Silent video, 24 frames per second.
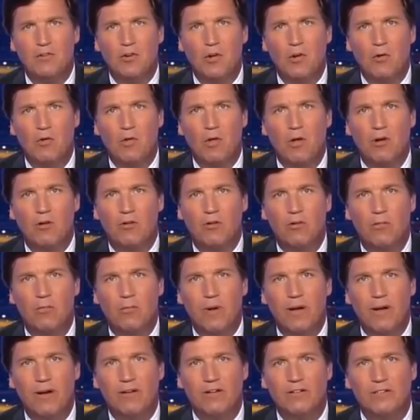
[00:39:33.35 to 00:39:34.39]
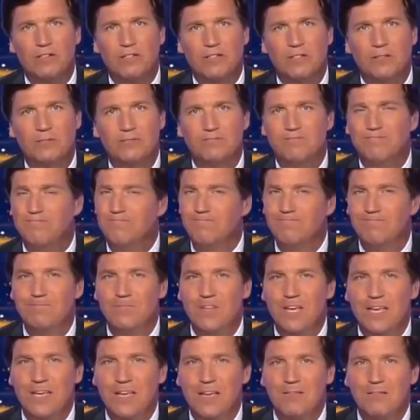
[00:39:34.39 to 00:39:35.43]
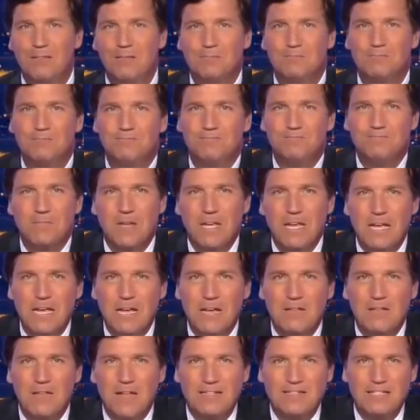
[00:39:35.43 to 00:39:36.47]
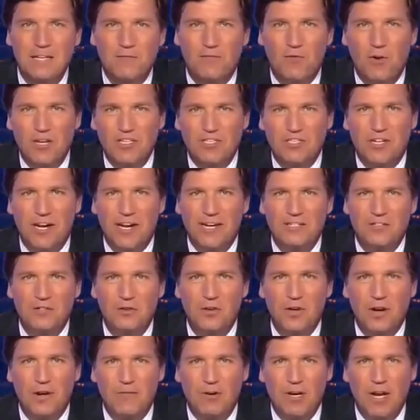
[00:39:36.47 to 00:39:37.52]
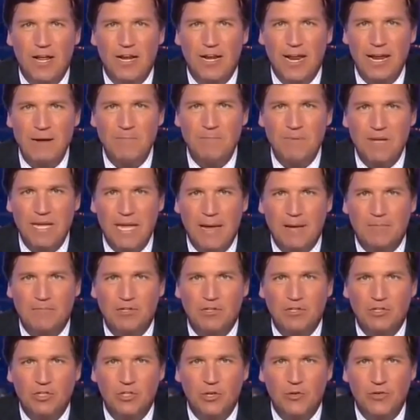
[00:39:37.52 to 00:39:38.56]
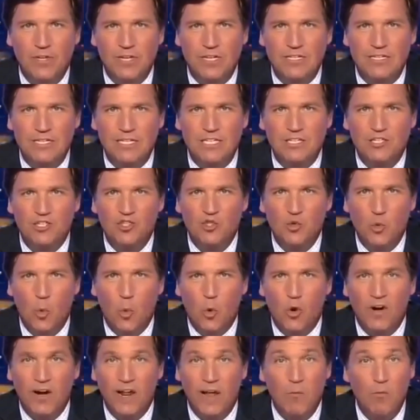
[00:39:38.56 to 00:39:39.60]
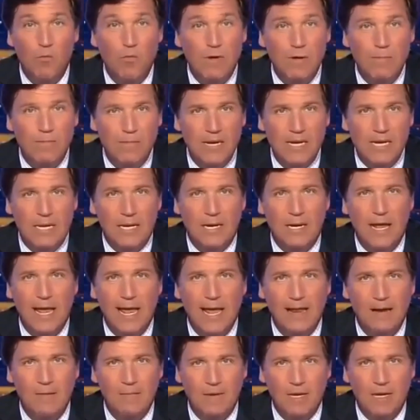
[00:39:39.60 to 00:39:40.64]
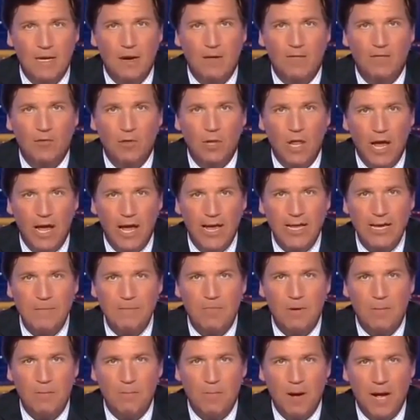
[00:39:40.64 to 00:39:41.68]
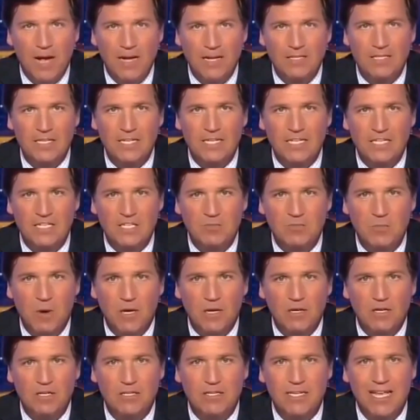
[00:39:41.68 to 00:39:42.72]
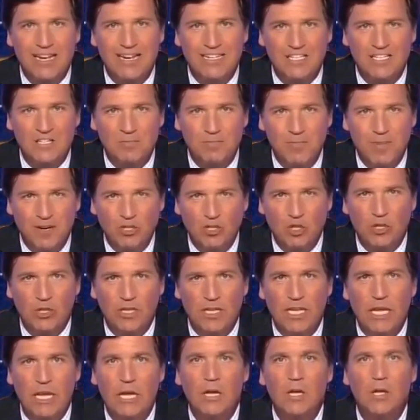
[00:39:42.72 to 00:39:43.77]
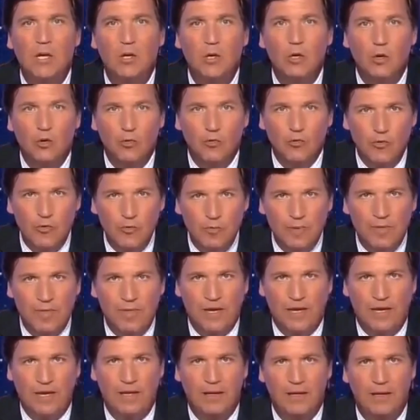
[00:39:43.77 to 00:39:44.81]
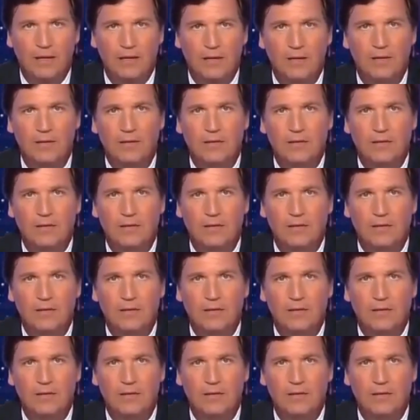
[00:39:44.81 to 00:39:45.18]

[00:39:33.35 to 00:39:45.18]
They're no longer embarrassed. Thank heaven. That's it for us tonight. Tune in every night at 8 p.m. to the show that is the sworn, and we mean it, enemy of lying, pomposity, smugness, and especially groupthink.